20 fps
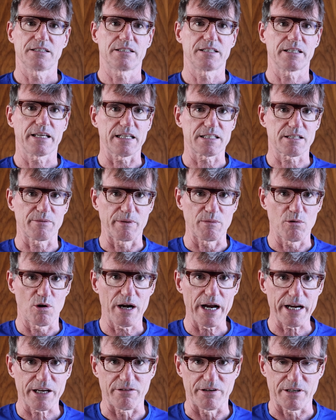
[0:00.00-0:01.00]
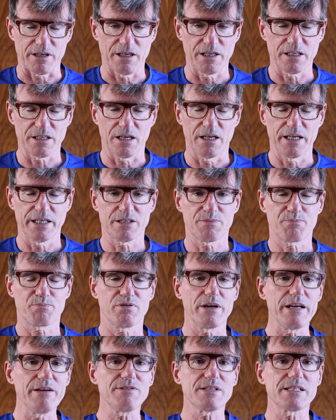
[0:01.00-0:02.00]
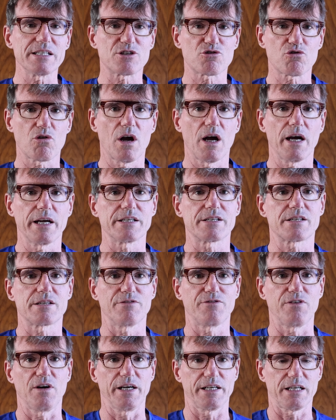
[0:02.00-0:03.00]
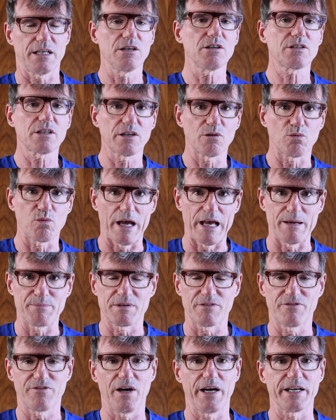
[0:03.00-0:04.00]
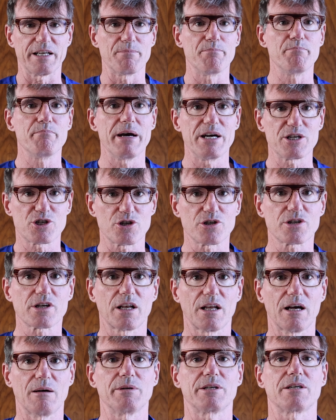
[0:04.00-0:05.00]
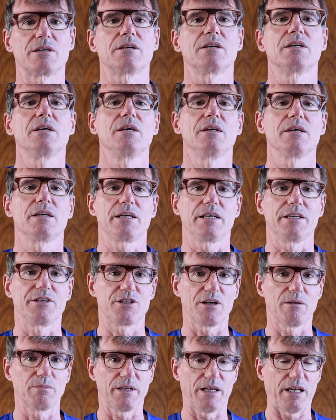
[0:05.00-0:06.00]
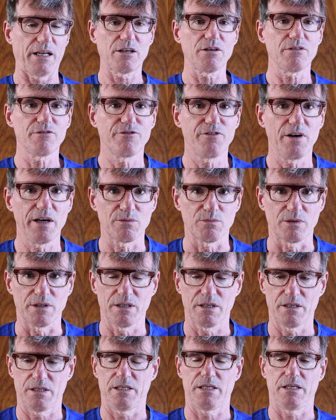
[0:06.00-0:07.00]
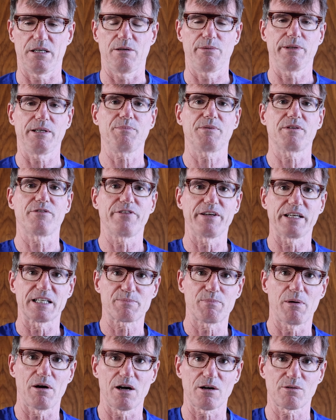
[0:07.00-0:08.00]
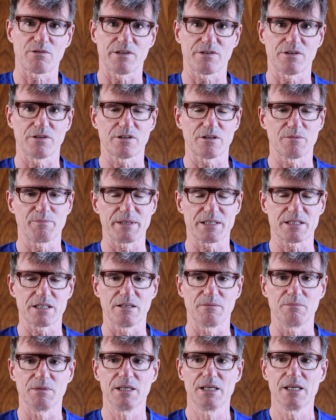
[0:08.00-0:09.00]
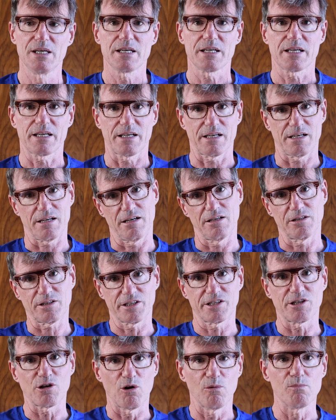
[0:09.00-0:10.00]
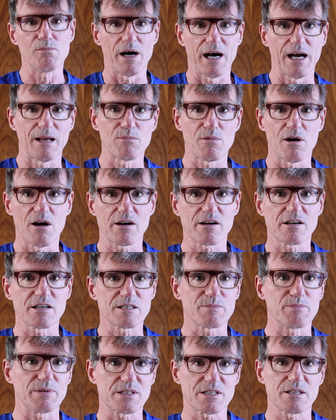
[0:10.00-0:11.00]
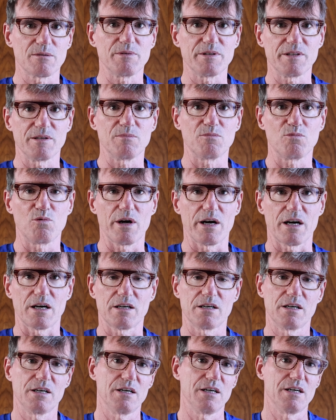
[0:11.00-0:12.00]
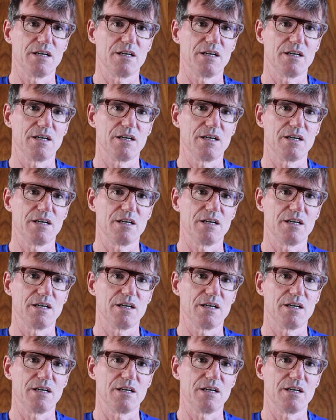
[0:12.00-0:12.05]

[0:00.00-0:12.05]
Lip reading: to get something more accurate. I had previously tried to find, I'd looked on the web to find a measured kilometre in Dublin. I couldn't find one. I went up to Phoenix Park where I thought there'd be some. I looked at the old mile markers, but some of them were